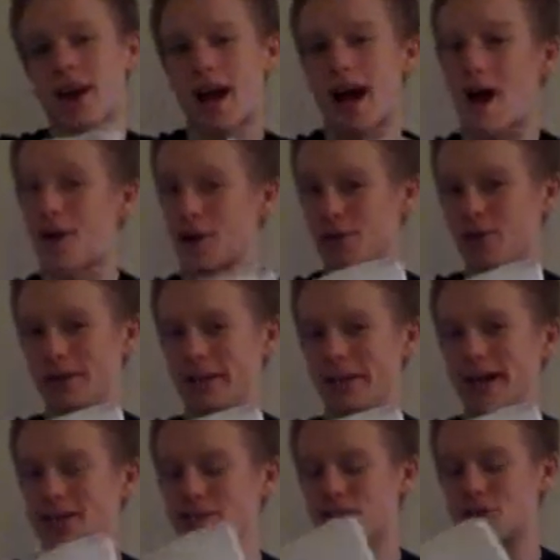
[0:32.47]
our Union
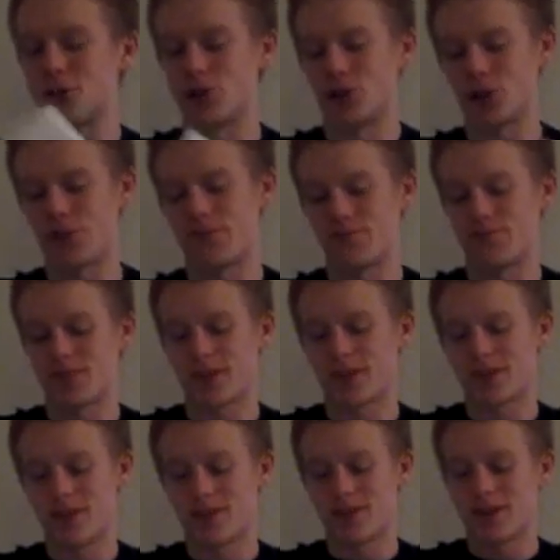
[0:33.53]
Constitution
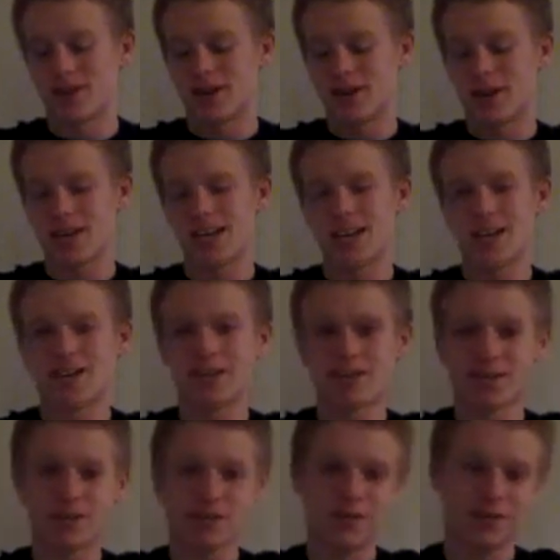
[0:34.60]
and the
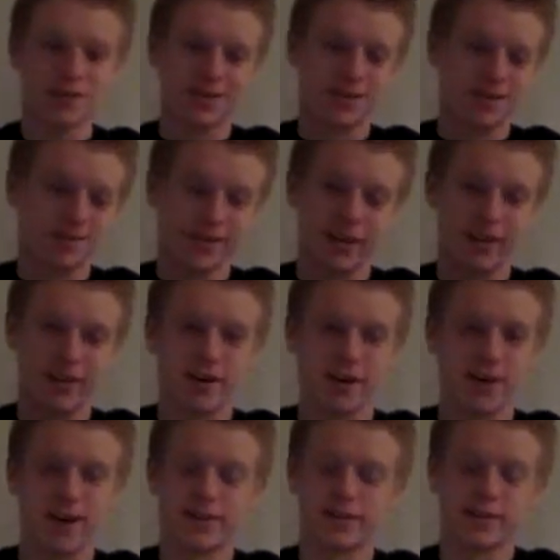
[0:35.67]
good old Confederate
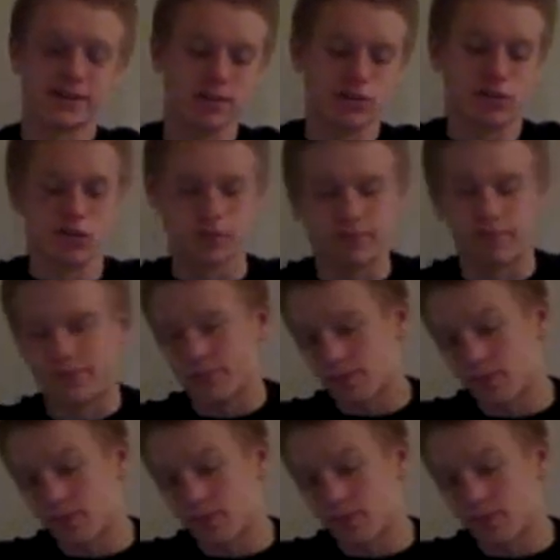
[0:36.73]
Constitution.